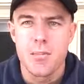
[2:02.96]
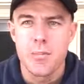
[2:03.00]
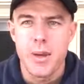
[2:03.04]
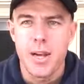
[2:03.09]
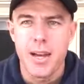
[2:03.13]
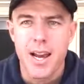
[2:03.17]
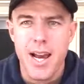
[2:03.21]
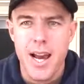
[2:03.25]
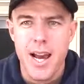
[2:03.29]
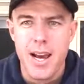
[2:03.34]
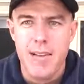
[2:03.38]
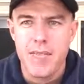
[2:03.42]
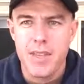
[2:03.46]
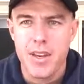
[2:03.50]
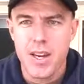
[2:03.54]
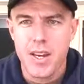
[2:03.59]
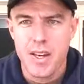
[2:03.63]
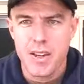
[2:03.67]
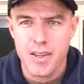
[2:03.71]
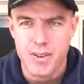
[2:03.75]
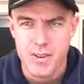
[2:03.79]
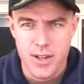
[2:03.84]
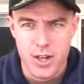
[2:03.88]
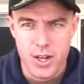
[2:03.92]
a bit
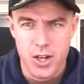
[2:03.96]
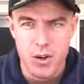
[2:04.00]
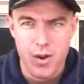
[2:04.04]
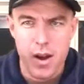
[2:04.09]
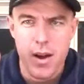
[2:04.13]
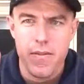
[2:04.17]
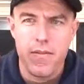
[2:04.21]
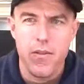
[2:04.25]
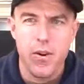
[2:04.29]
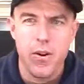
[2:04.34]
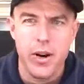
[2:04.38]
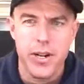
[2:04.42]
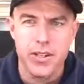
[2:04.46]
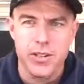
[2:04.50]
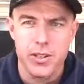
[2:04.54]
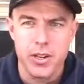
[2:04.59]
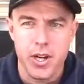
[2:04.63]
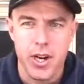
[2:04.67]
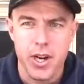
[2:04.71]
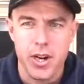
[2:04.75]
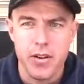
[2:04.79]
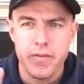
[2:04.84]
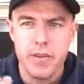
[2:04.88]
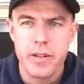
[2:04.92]
heavier than a graphite
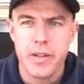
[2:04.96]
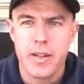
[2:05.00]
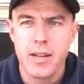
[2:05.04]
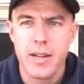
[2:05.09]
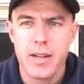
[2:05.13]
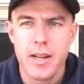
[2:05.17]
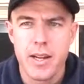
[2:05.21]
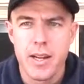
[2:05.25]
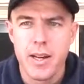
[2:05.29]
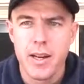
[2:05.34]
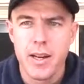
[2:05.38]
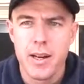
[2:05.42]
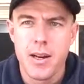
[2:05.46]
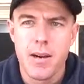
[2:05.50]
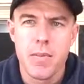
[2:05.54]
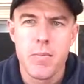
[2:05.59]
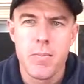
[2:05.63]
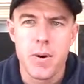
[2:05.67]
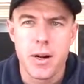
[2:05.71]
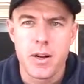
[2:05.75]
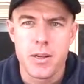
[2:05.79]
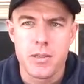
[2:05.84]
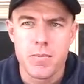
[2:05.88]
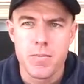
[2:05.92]
shaft,
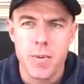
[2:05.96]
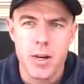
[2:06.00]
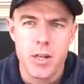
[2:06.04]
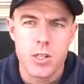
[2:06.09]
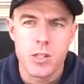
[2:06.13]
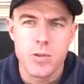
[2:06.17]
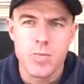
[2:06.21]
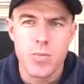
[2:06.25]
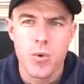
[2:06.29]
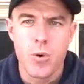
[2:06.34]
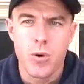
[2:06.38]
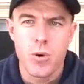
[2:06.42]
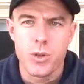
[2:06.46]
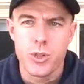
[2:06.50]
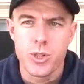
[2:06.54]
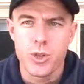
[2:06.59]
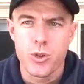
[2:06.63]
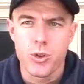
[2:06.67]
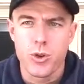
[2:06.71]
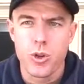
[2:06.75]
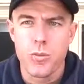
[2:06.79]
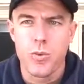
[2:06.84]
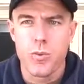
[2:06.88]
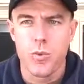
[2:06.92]
but it's much more
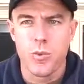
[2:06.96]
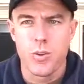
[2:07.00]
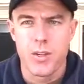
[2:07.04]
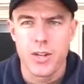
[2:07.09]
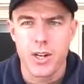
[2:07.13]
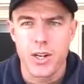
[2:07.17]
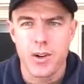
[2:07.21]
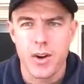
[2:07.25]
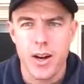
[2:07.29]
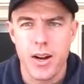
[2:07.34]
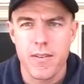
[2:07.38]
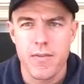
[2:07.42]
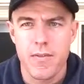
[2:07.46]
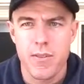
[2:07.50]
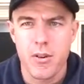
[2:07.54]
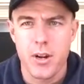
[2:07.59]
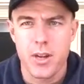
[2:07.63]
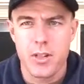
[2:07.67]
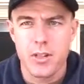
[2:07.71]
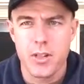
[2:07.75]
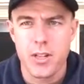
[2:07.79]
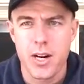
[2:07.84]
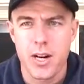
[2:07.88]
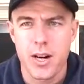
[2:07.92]
durable than a
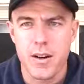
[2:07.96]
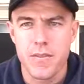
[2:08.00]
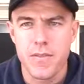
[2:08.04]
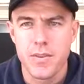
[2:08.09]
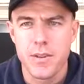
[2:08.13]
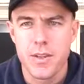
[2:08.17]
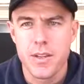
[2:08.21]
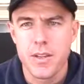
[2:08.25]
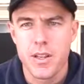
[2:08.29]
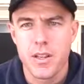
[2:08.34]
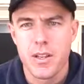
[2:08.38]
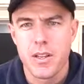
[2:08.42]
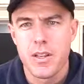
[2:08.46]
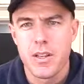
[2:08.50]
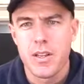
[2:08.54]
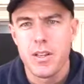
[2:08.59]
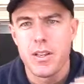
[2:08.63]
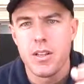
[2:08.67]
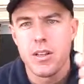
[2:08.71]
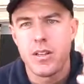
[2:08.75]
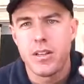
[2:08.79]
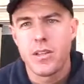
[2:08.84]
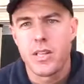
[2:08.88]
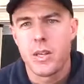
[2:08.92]
graphite shaft.
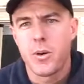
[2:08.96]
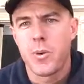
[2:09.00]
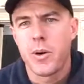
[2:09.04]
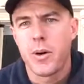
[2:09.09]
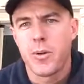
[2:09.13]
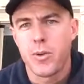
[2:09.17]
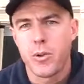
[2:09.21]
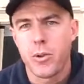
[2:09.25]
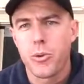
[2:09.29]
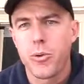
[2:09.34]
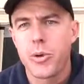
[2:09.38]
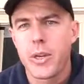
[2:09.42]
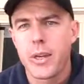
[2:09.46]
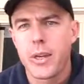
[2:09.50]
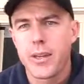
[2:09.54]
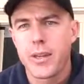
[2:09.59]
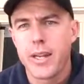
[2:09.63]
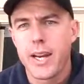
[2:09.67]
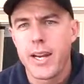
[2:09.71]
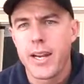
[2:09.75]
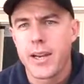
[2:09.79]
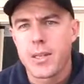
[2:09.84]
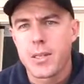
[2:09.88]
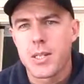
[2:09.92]
So I would look at
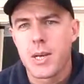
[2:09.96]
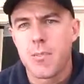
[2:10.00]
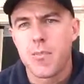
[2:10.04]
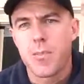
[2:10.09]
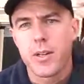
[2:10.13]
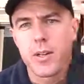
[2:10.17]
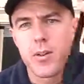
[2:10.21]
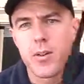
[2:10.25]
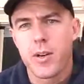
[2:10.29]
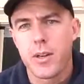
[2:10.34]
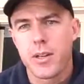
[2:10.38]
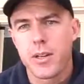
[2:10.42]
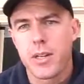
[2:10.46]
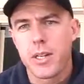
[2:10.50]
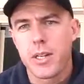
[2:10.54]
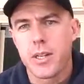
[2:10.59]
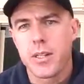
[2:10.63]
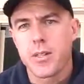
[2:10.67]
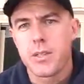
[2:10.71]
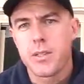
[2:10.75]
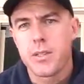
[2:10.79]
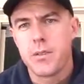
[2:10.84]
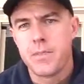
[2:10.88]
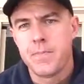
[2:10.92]
getting something like
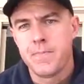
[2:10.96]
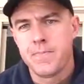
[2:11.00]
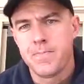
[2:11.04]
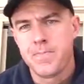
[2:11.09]
this.